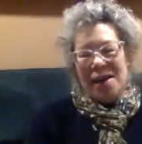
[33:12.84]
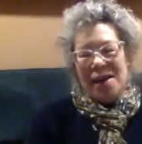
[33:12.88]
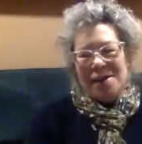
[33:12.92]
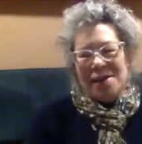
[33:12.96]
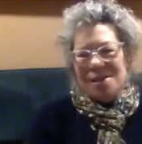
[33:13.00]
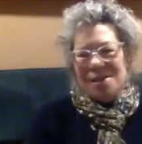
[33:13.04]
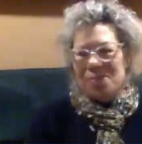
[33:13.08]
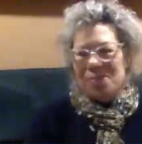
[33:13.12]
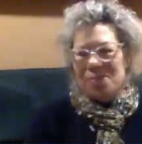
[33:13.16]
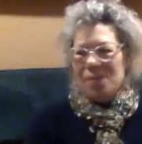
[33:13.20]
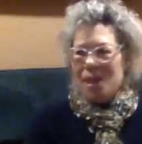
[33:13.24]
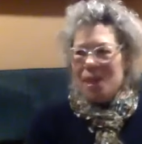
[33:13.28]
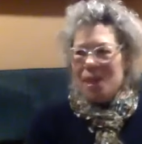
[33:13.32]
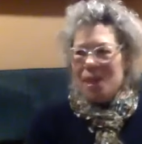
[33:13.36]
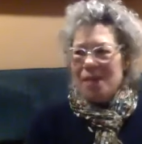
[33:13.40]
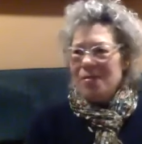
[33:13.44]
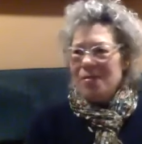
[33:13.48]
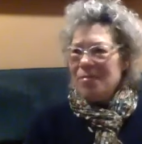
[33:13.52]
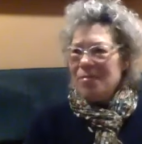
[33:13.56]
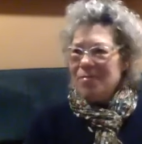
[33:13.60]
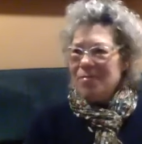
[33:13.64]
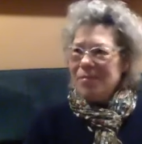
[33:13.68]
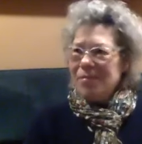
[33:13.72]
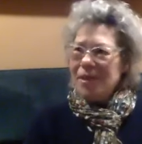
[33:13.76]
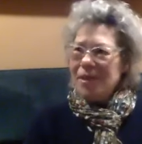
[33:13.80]
least when i'm
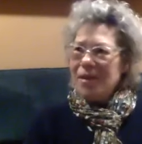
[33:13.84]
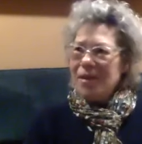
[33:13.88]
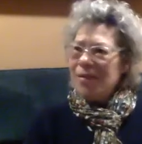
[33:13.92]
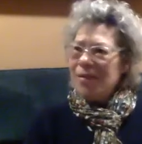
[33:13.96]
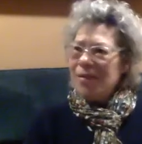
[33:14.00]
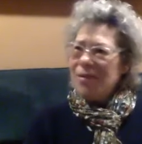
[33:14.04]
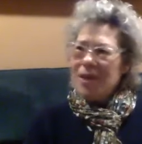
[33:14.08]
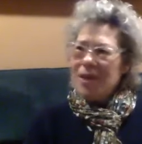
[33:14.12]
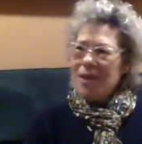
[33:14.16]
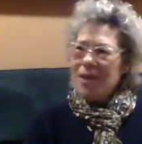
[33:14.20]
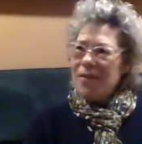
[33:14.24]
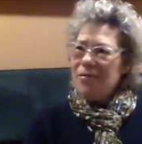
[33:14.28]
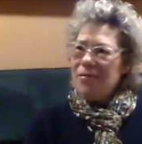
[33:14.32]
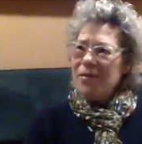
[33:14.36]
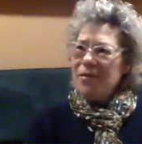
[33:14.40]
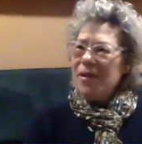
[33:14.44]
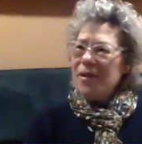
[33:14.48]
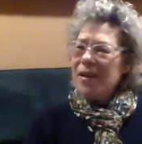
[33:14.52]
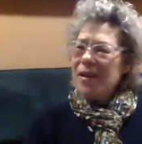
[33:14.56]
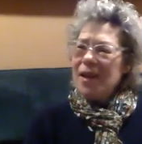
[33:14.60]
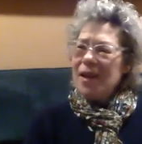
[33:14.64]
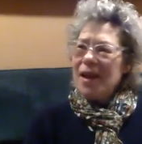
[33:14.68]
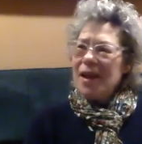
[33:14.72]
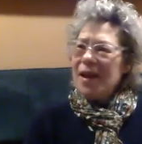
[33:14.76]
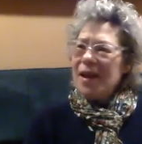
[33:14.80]
you know i feel
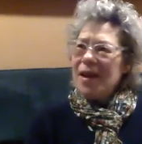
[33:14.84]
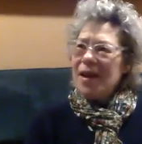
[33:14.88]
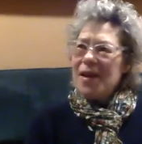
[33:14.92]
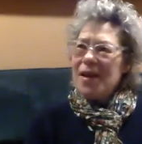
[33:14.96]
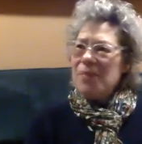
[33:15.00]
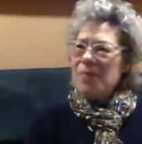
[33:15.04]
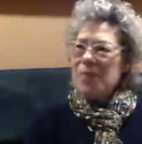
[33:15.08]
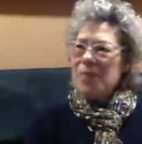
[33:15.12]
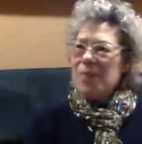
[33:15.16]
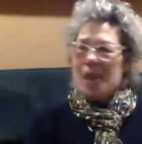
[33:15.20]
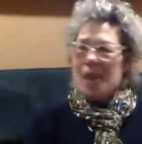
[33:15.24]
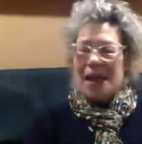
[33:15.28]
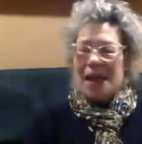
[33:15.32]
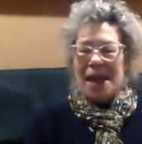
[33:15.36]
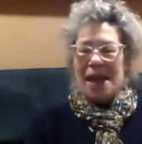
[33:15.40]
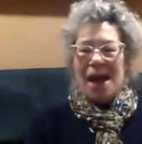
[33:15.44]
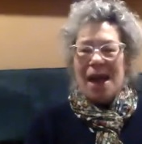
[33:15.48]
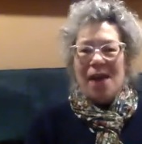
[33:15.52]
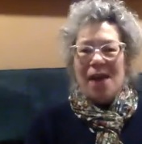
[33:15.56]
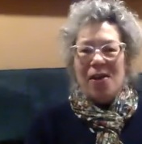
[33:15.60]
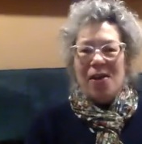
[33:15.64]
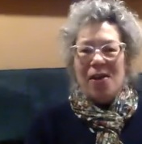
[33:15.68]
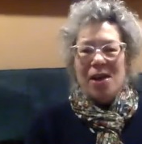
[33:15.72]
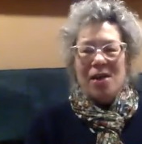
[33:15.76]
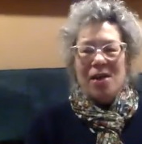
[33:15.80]
like i'm being
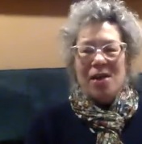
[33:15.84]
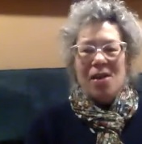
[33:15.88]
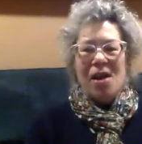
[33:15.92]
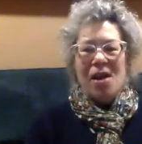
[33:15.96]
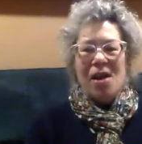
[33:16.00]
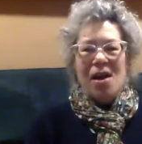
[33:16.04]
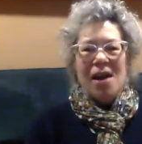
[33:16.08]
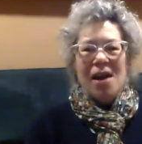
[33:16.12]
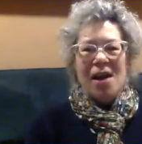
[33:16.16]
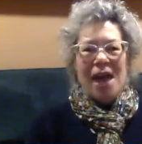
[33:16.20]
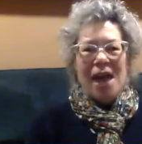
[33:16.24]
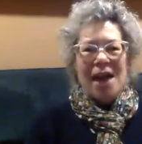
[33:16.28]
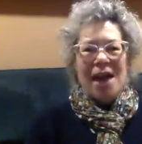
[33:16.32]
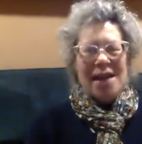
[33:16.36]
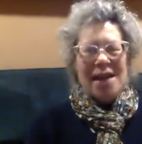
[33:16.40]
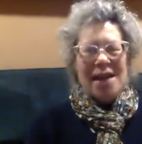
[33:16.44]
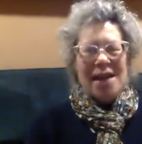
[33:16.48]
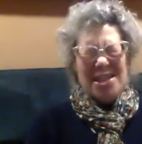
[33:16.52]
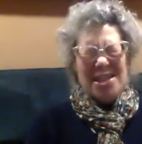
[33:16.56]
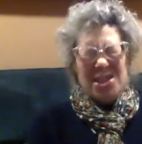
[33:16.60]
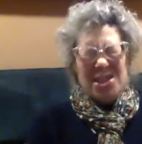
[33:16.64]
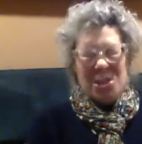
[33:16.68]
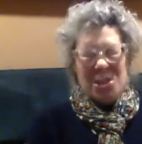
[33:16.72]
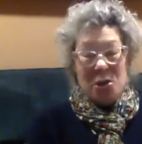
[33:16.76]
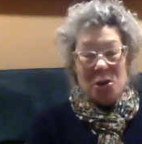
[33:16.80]
carried along and it's
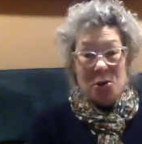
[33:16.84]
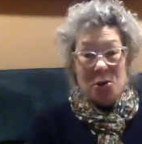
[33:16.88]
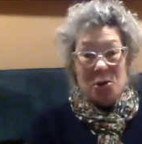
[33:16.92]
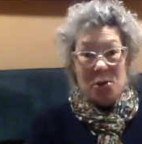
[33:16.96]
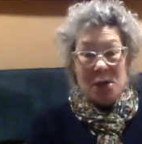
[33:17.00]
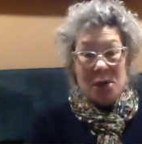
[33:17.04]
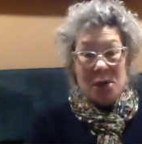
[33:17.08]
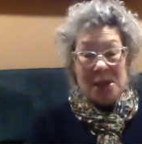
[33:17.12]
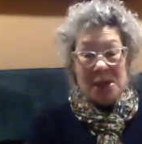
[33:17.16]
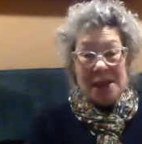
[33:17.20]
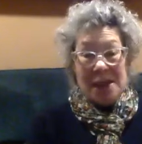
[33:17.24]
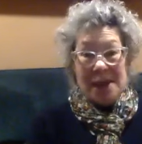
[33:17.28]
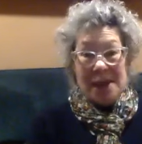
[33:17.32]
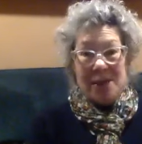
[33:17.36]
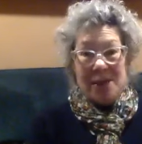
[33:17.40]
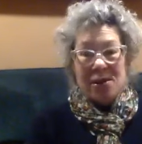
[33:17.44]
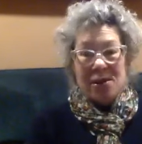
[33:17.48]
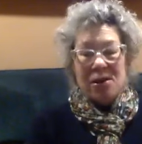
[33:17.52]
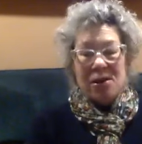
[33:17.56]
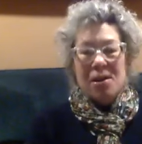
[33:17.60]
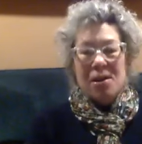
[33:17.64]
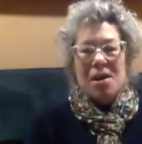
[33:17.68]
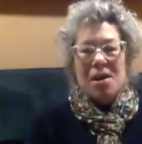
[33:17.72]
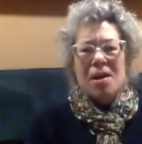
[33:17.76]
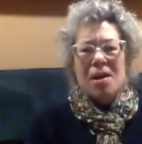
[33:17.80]
so clear
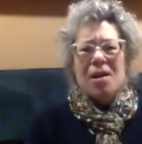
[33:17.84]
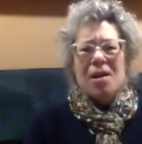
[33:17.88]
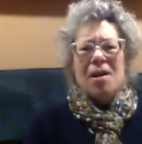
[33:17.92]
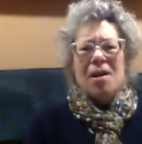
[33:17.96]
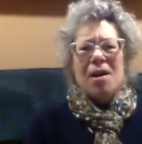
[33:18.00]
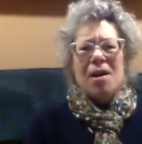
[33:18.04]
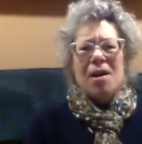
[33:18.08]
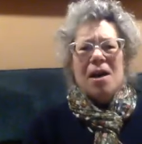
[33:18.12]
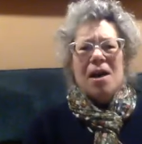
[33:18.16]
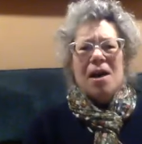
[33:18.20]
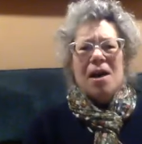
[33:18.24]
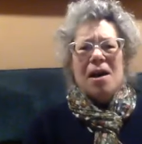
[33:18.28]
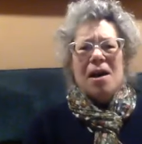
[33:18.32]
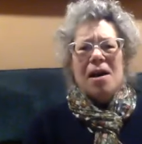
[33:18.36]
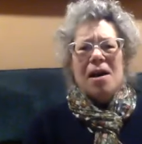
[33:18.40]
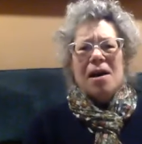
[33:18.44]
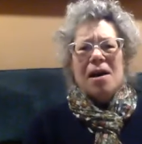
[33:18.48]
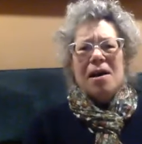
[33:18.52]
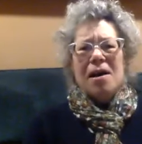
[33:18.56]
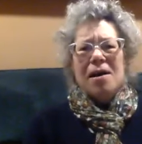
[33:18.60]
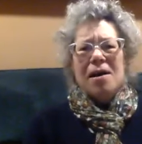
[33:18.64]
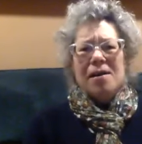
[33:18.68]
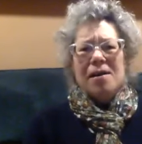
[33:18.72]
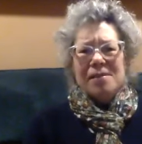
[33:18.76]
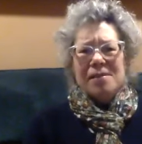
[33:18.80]

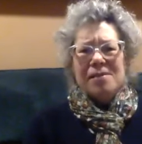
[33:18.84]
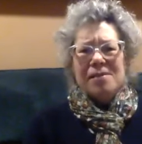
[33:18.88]
uh,